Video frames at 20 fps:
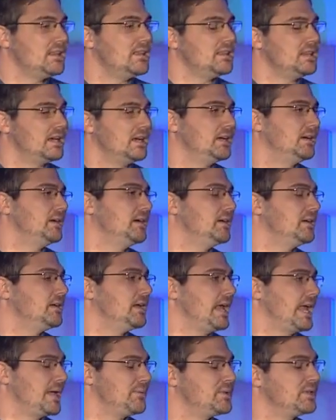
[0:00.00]
The
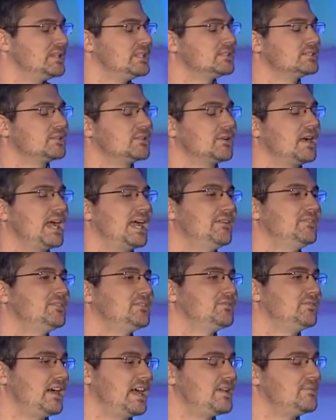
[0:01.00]
ambulance arrived
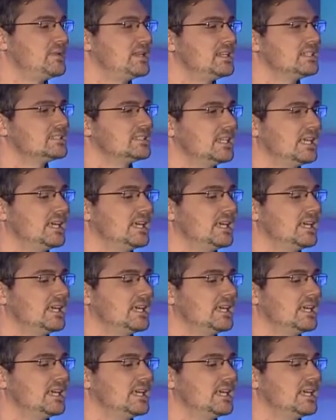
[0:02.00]
5 minutes